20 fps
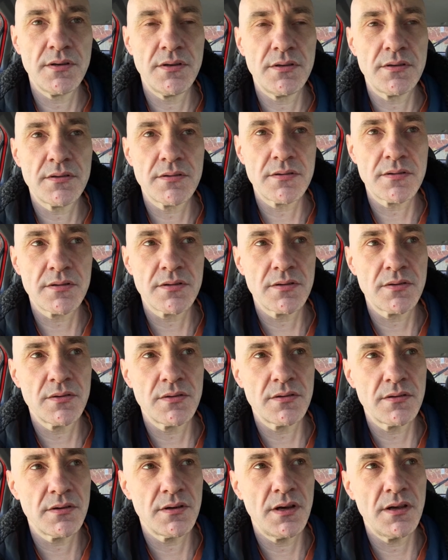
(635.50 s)
it's
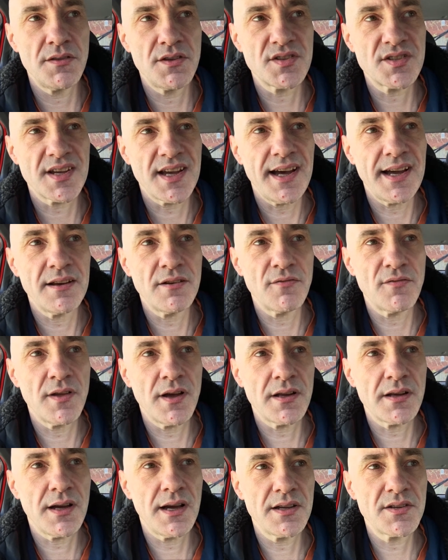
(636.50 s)
at the side of
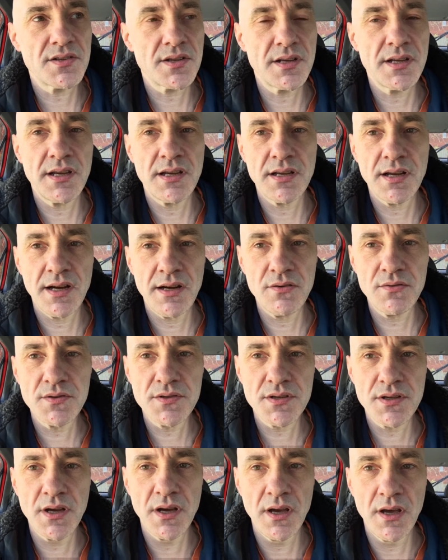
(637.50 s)
that isolated
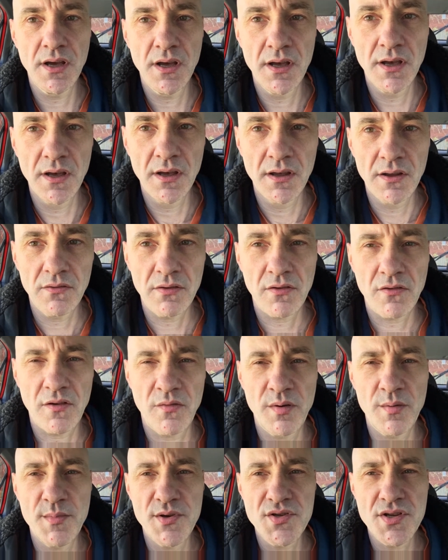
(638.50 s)
house. So I
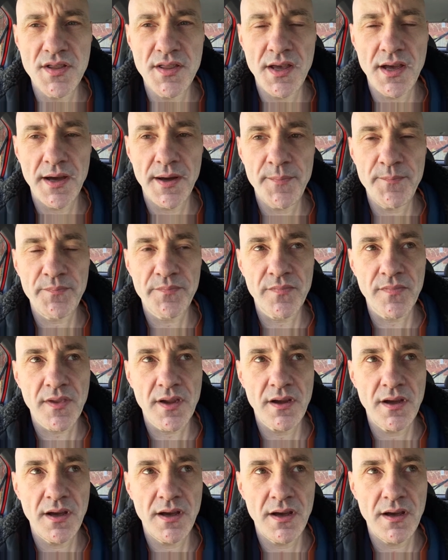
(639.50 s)
got permission there.
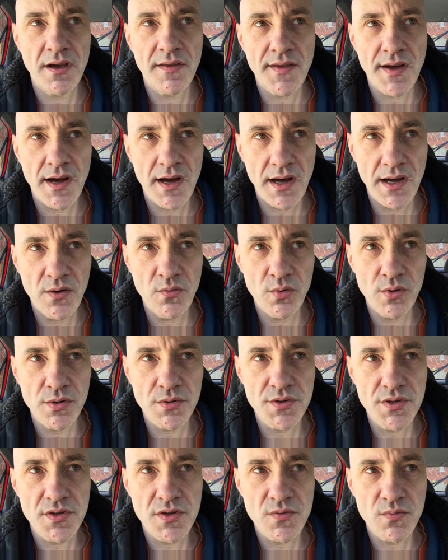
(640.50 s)
The High
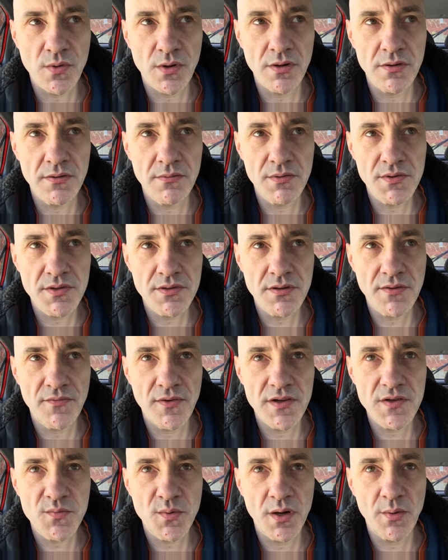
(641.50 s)
Woods one, which is the
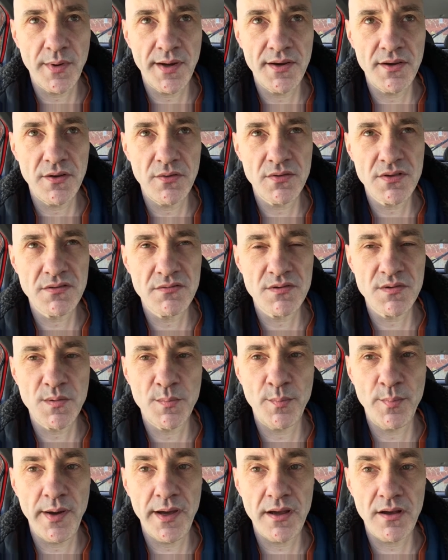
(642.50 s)
first one I went to, which was
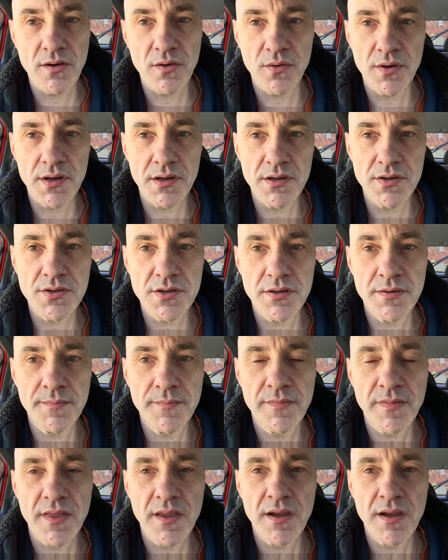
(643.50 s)
the better location,